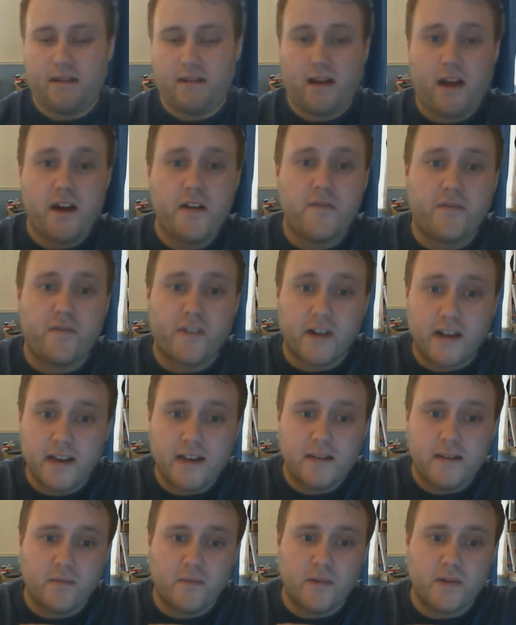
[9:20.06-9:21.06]

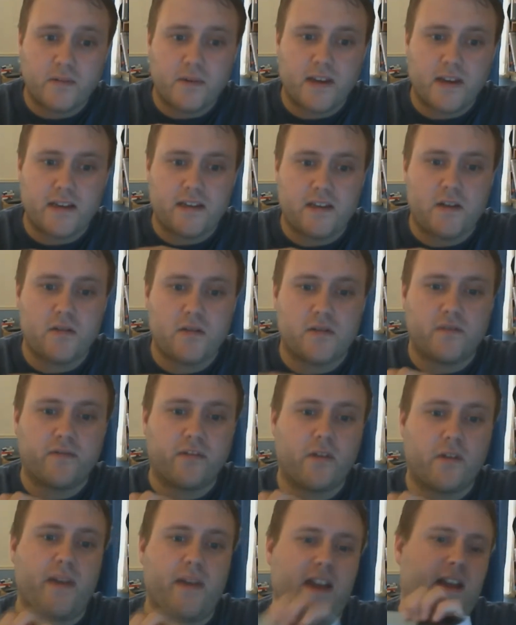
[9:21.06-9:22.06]
hopefully we'll get to use them
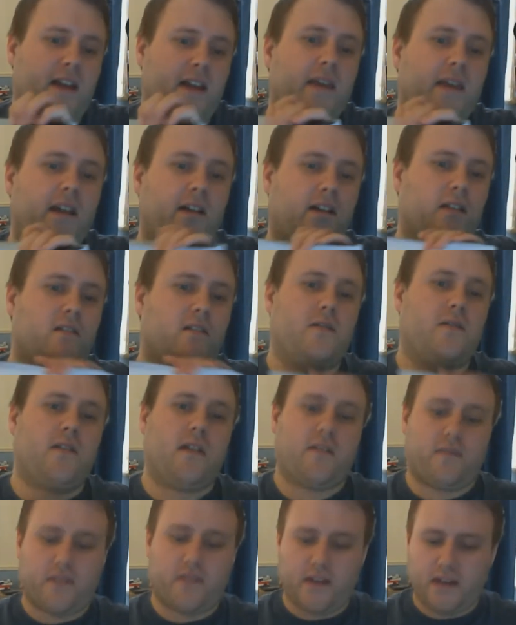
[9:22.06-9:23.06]
for a bit, and then I can do
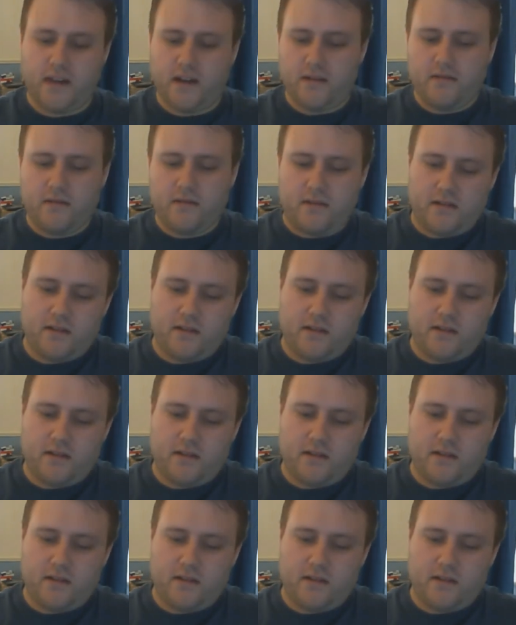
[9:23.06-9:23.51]
another video